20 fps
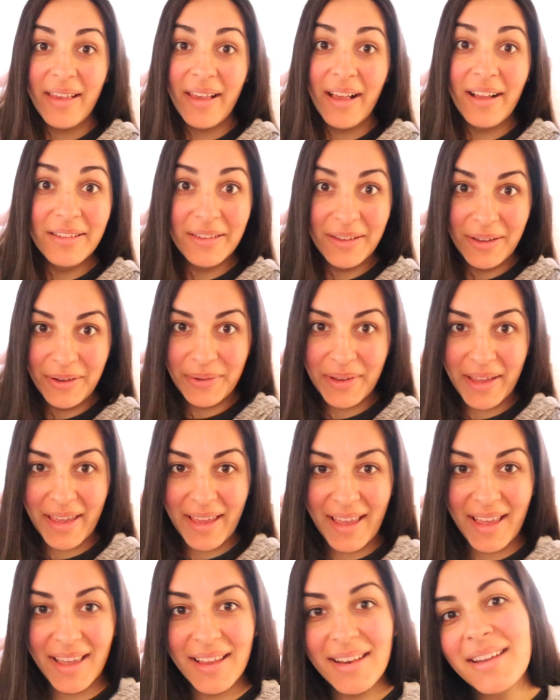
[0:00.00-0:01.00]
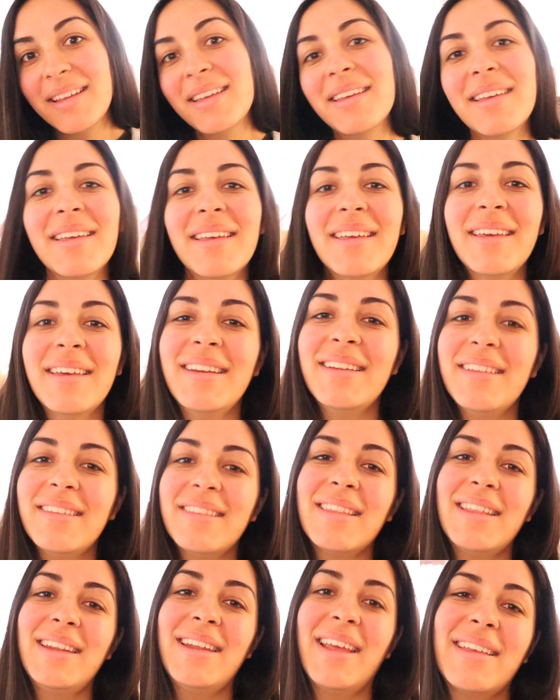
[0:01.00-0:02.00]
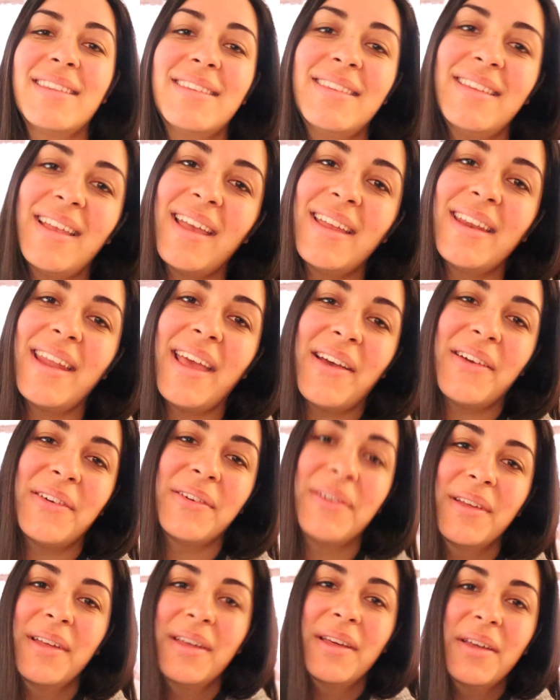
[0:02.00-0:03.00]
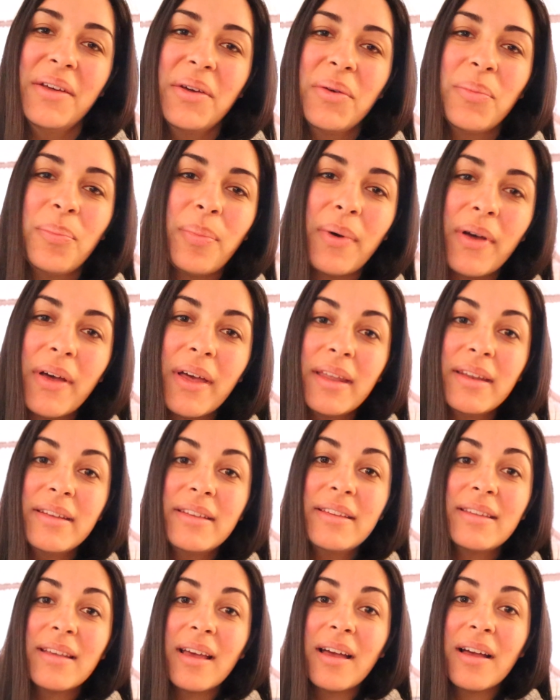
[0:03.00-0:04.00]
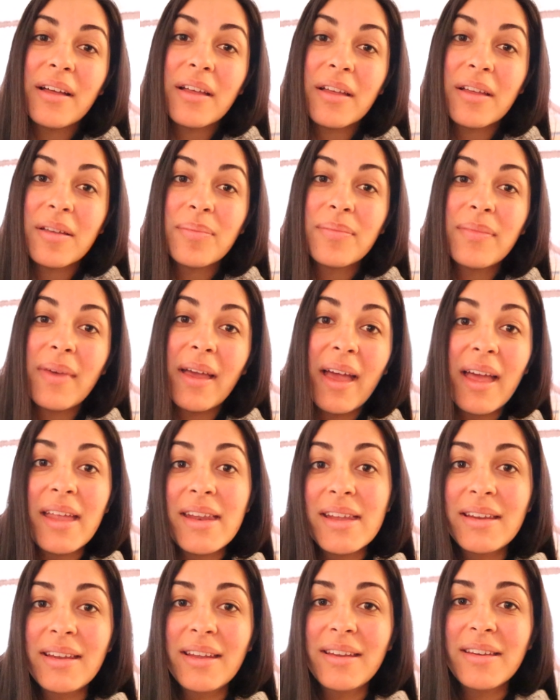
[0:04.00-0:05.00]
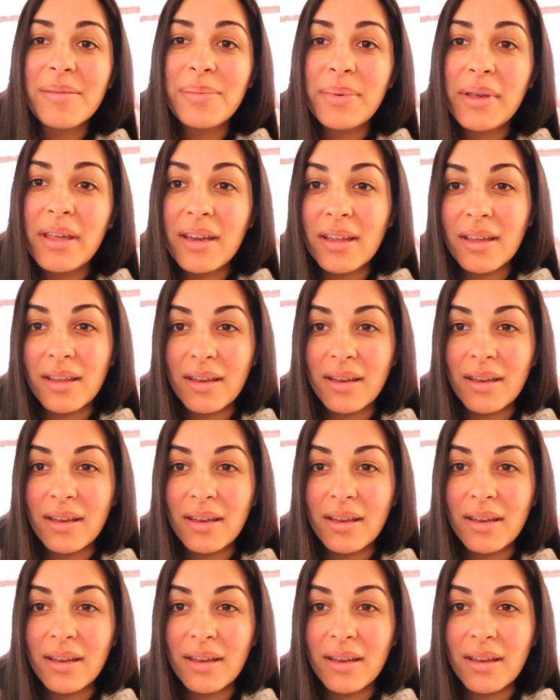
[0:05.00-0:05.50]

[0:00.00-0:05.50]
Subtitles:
Hello again. It is the next day now, but I didn't end up eating